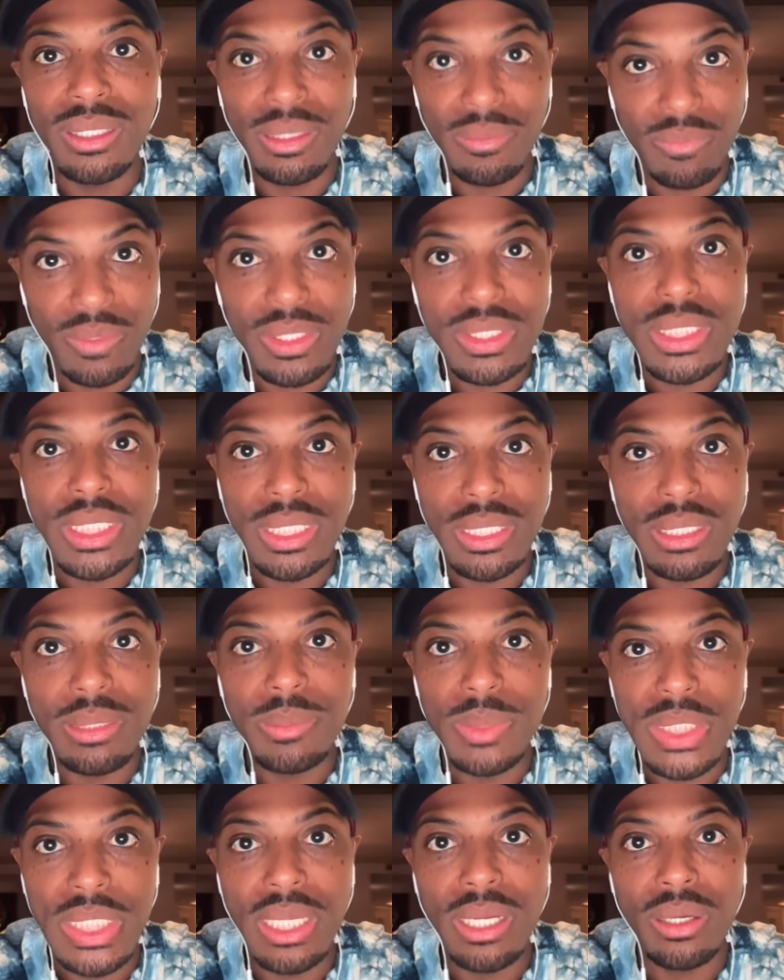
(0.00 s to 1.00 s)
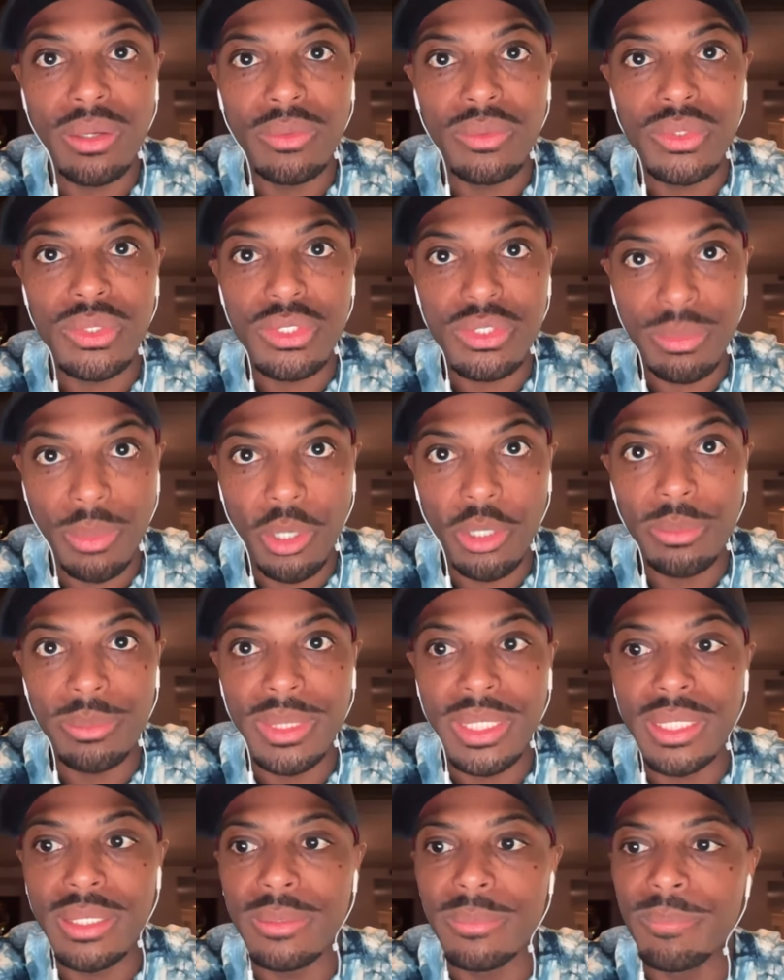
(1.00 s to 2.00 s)
invested in themselves, smart
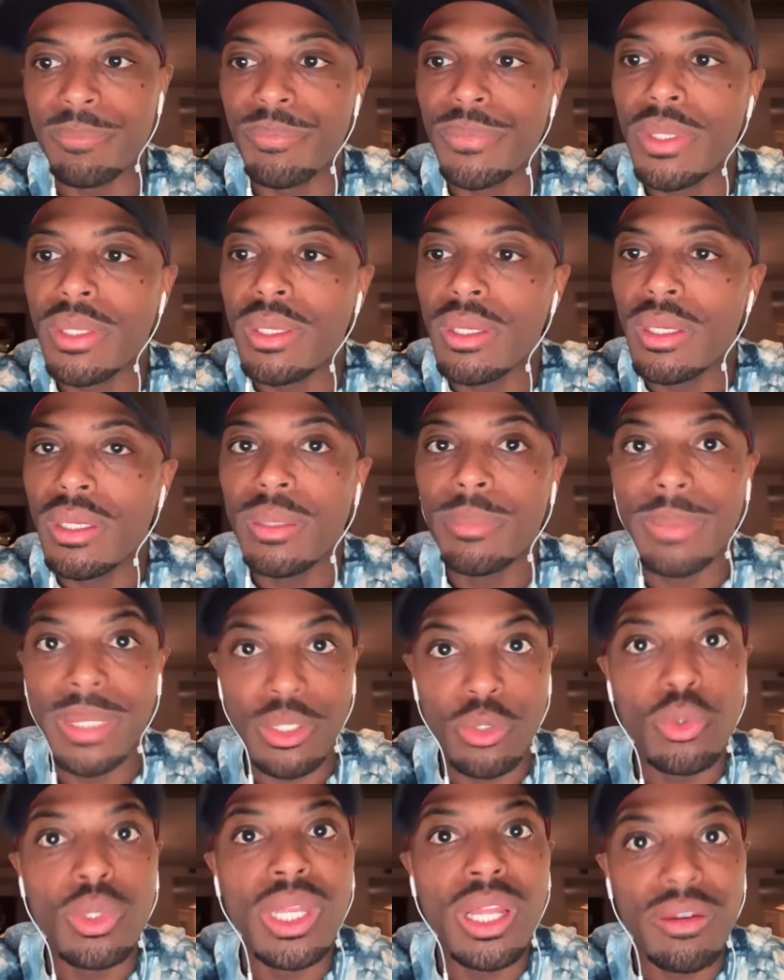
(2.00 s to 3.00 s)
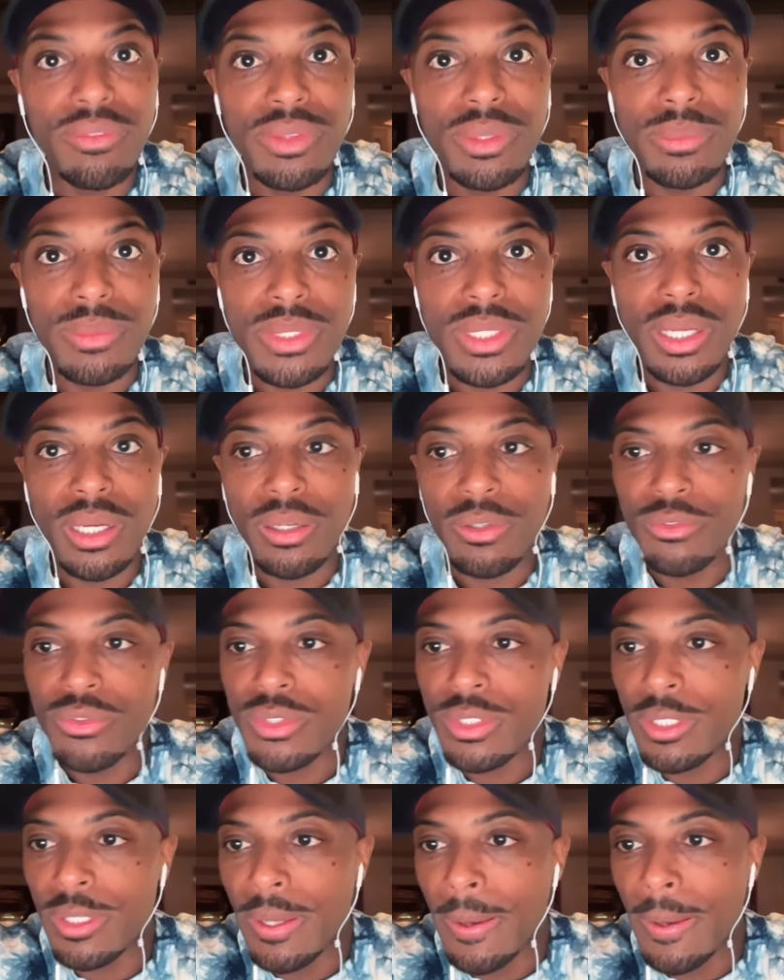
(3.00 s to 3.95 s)
men, men who love themselves.